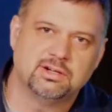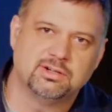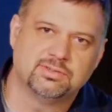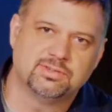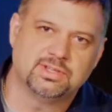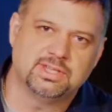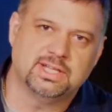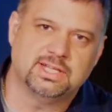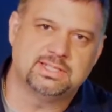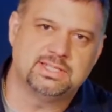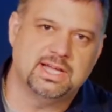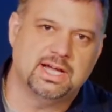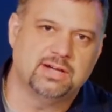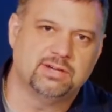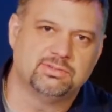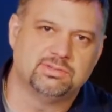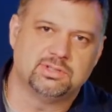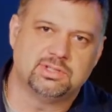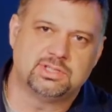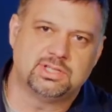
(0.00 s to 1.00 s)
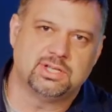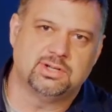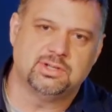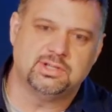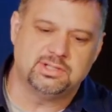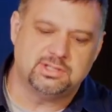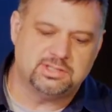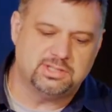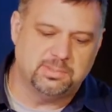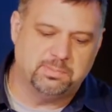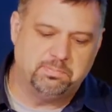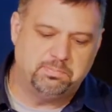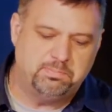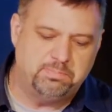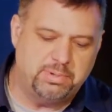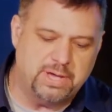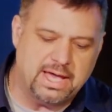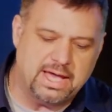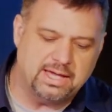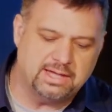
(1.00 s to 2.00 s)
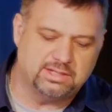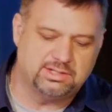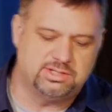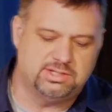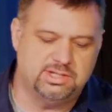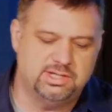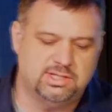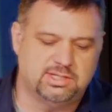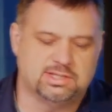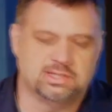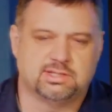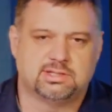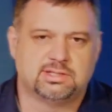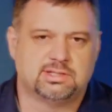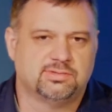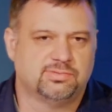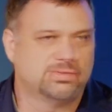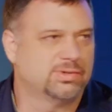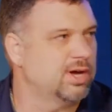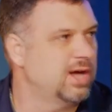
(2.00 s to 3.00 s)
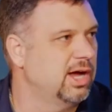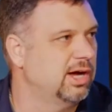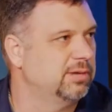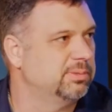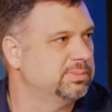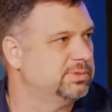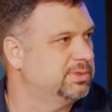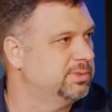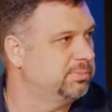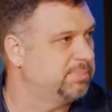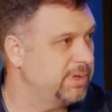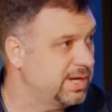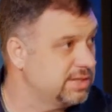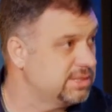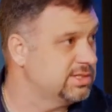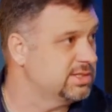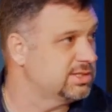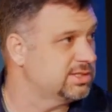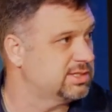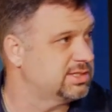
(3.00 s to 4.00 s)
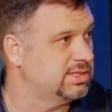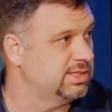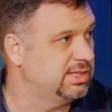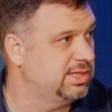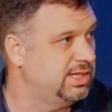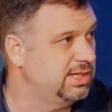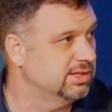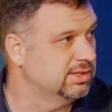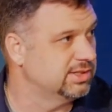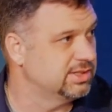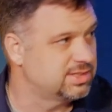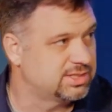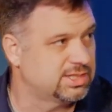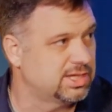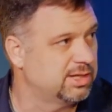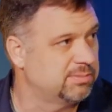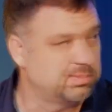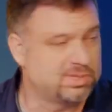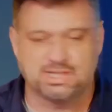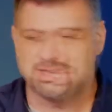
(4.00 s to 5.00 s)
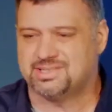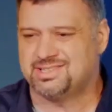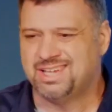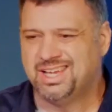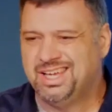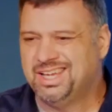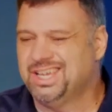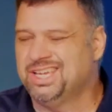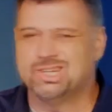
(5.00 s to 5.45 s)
over that town to, to beg Jesus for help, to beg Jesus to heal his son because mm-hmm.